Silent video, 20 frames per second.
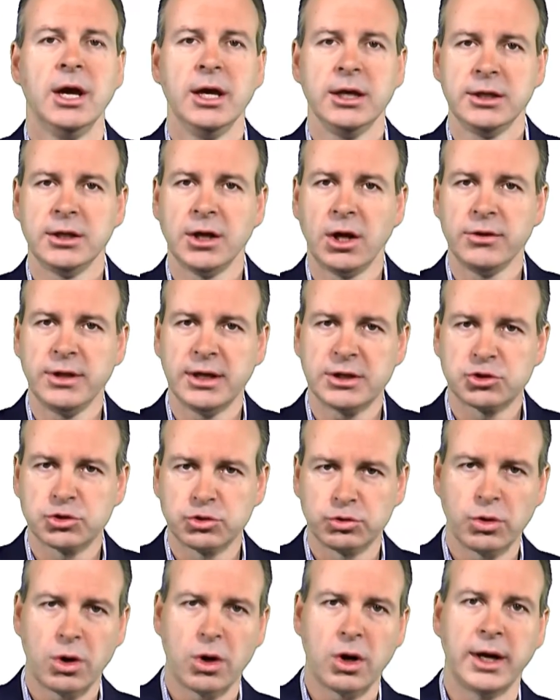You know, they're
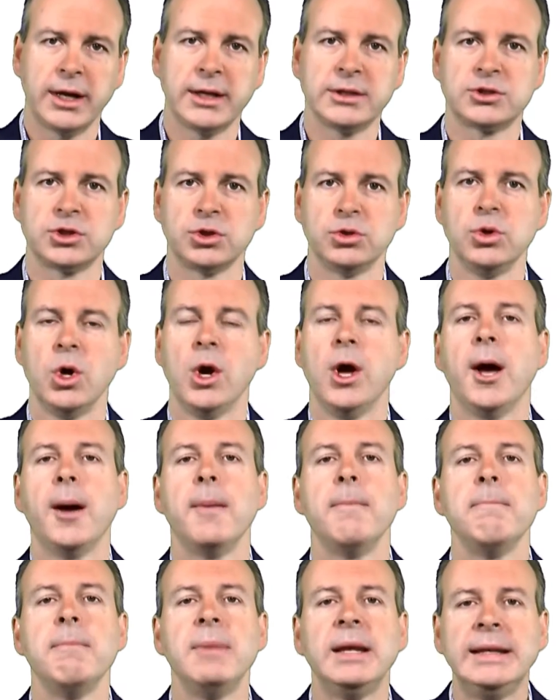trying to
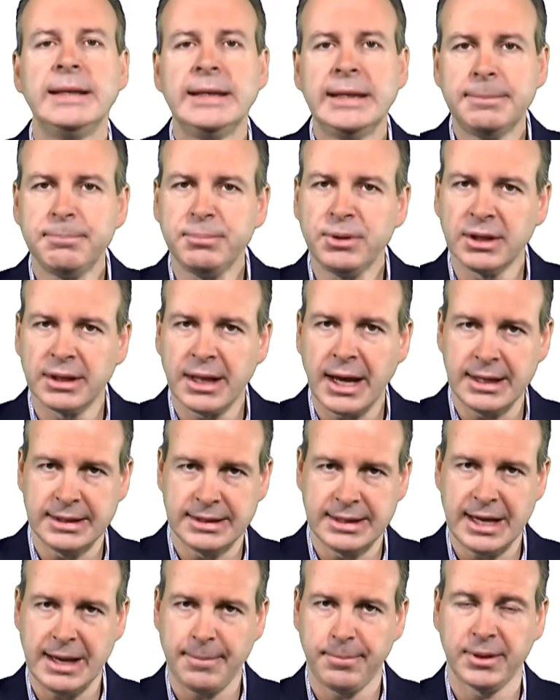manipulate
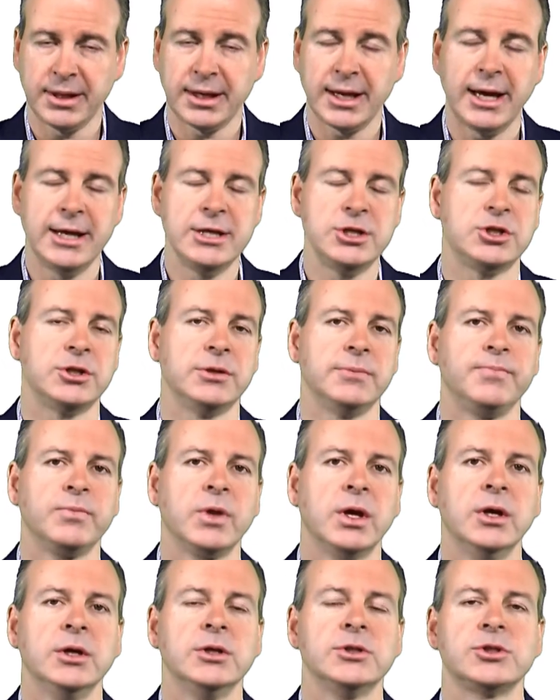the application
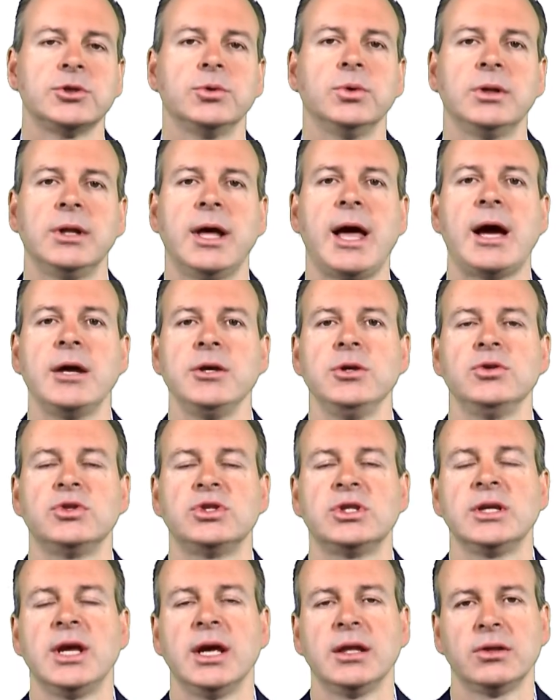to allow you
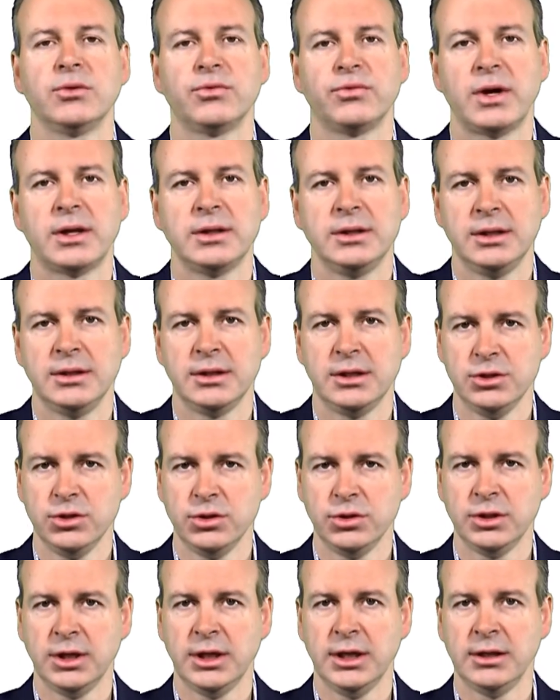to get the funding that
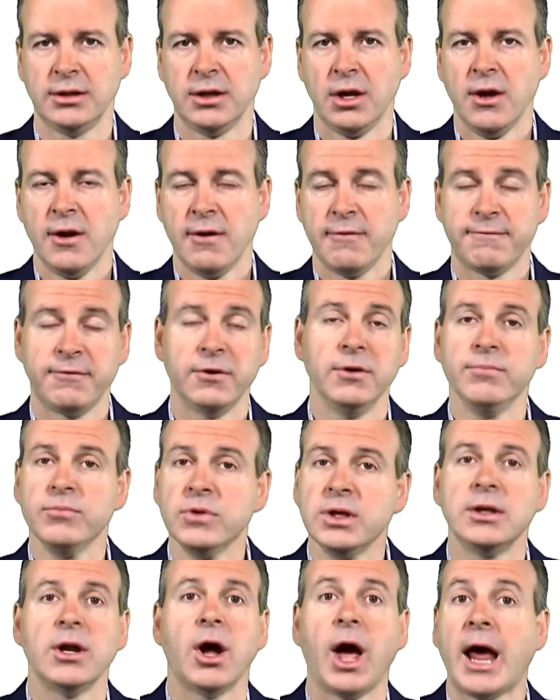you need. But,
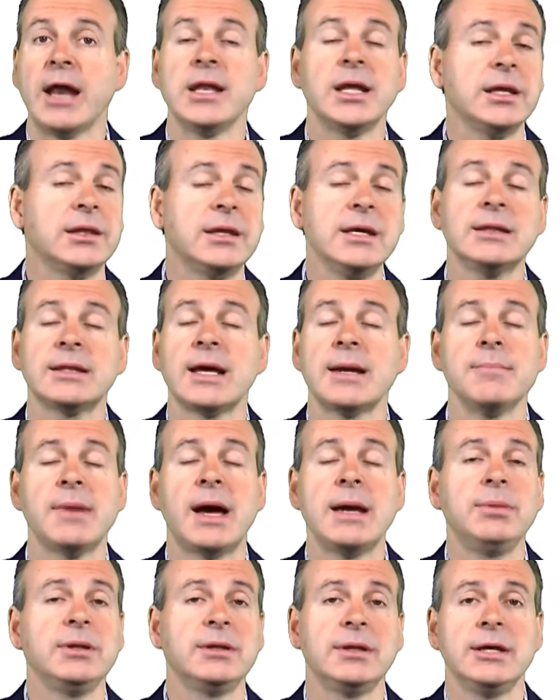you know, and they think they
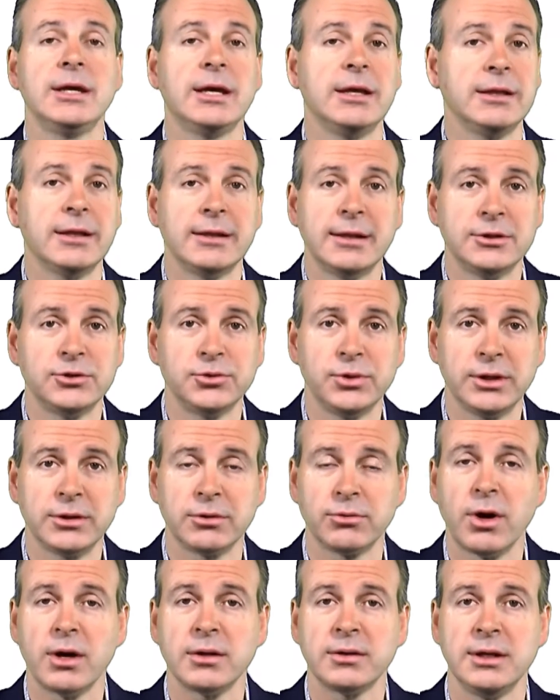may be thinking that they're doing the
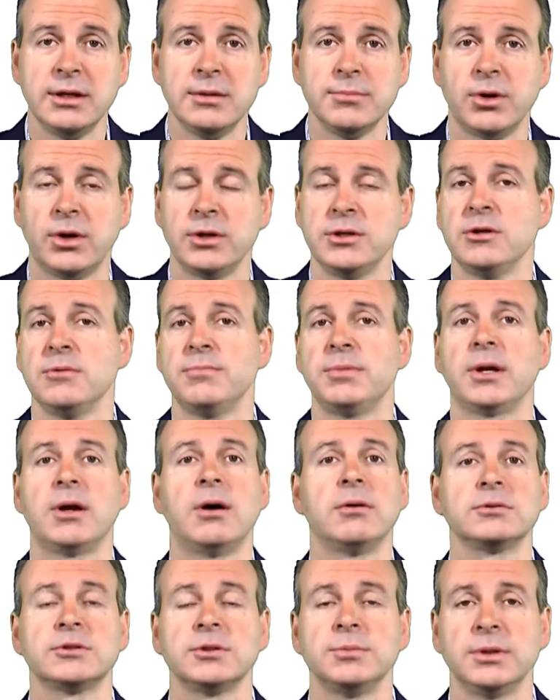right thing by you, but
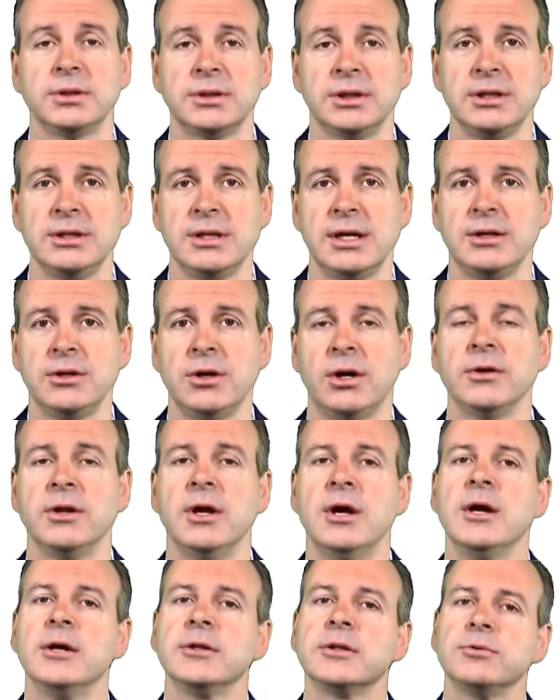ultimately they're not.
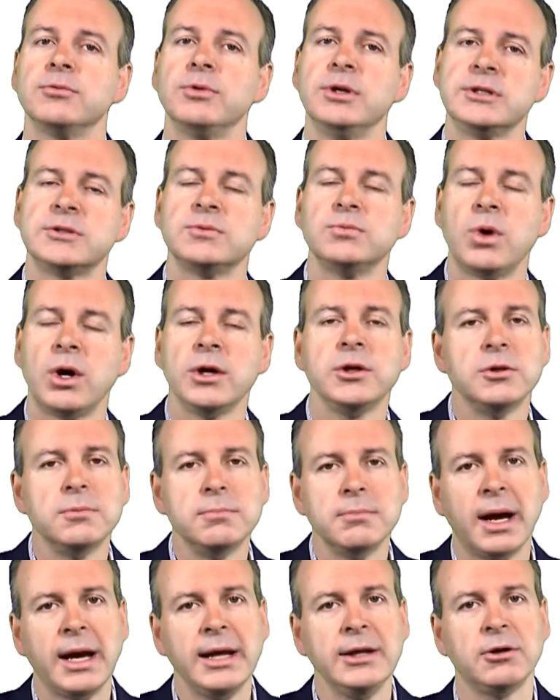The reason why you
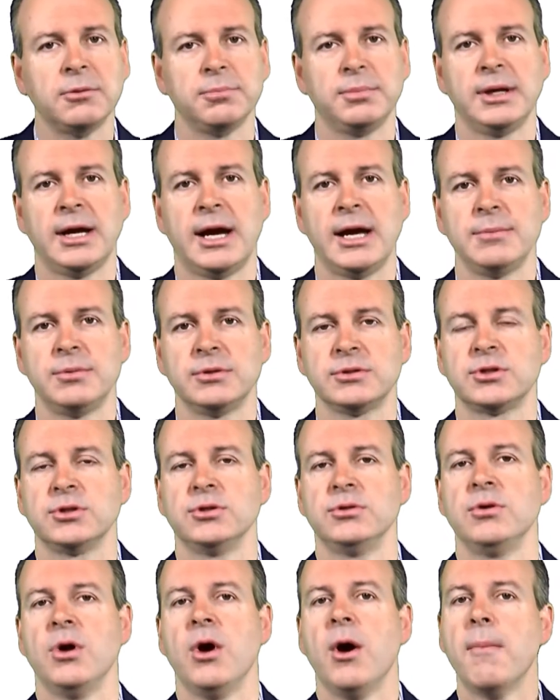may not be able
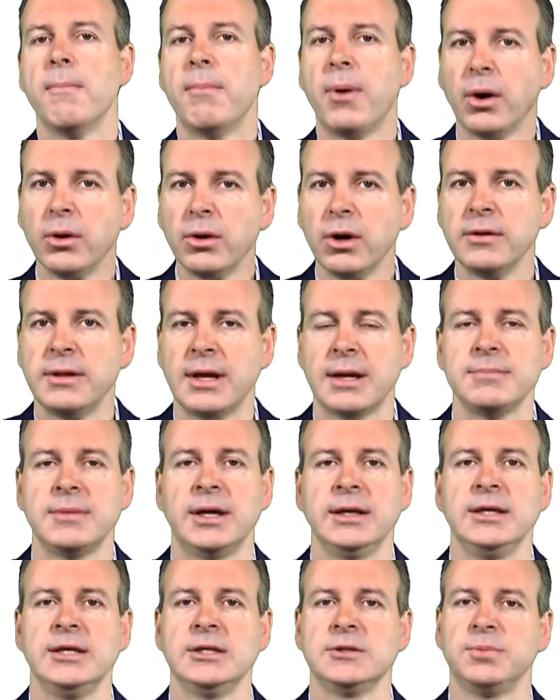to borrow that
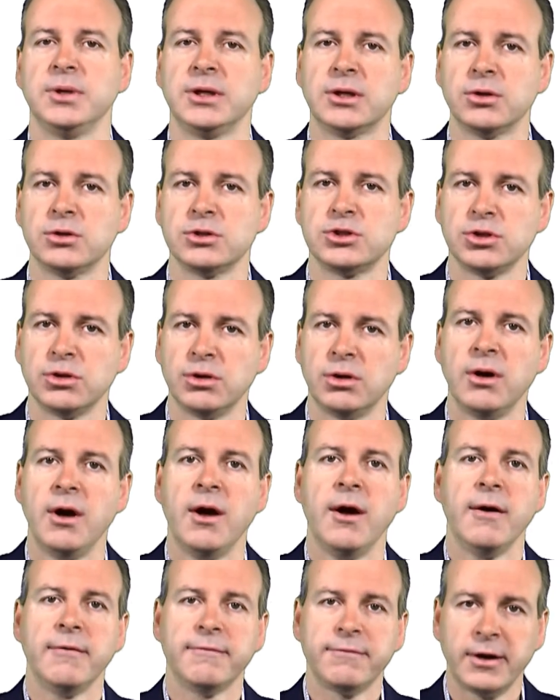money is because your
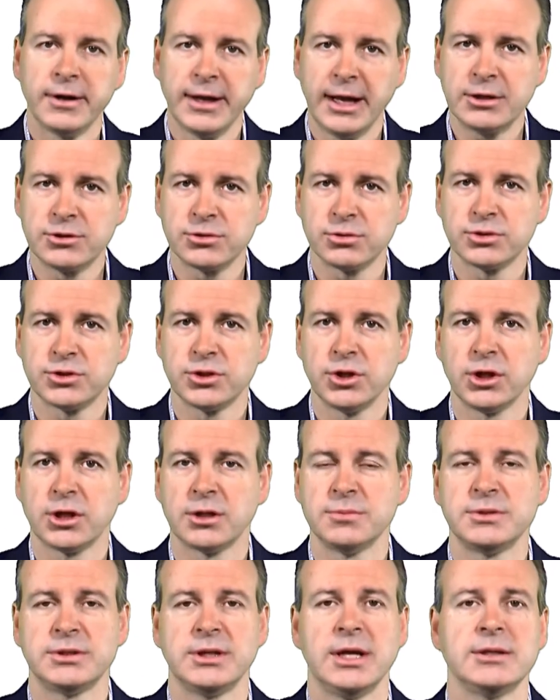financial
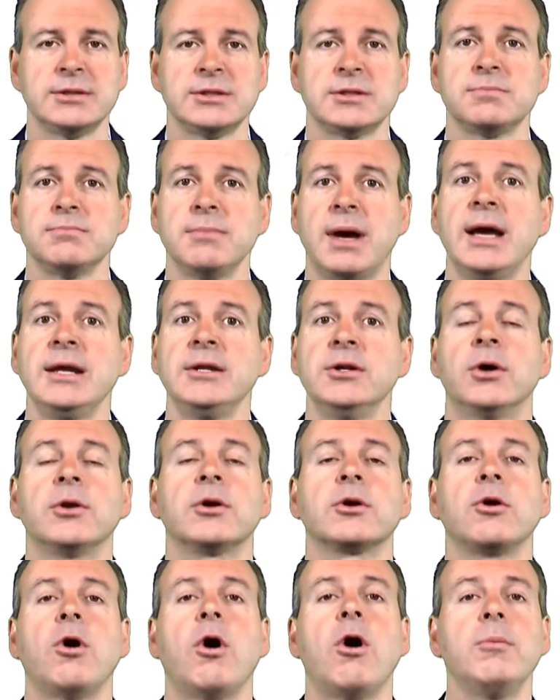circumstances may not
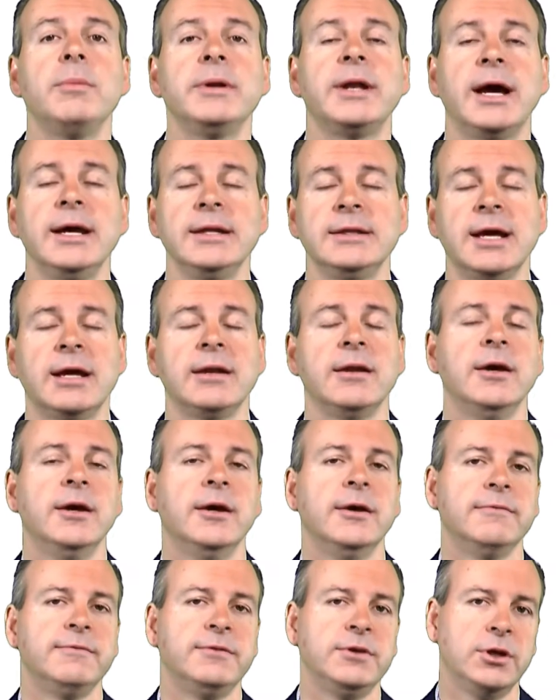accommodate that
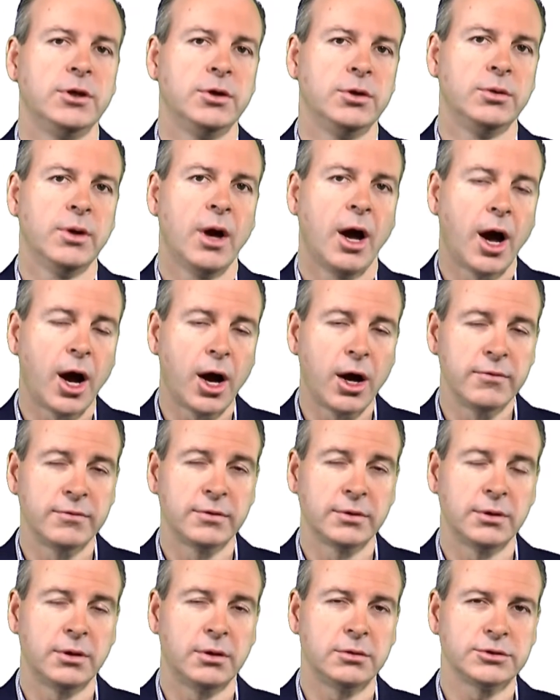for you over
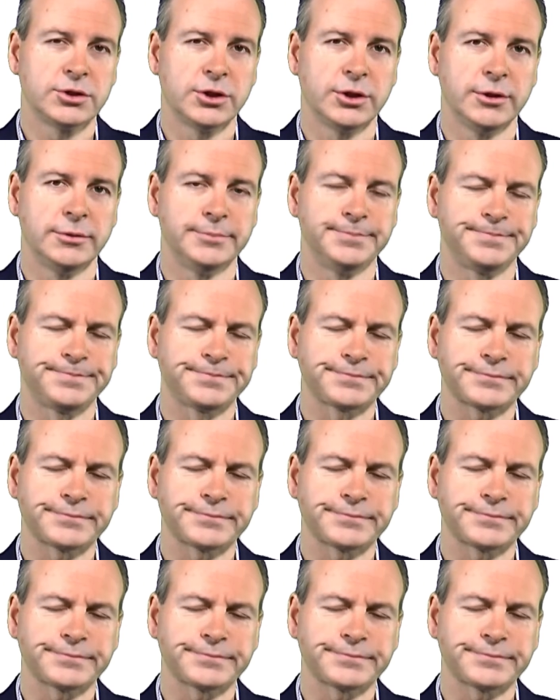the long term.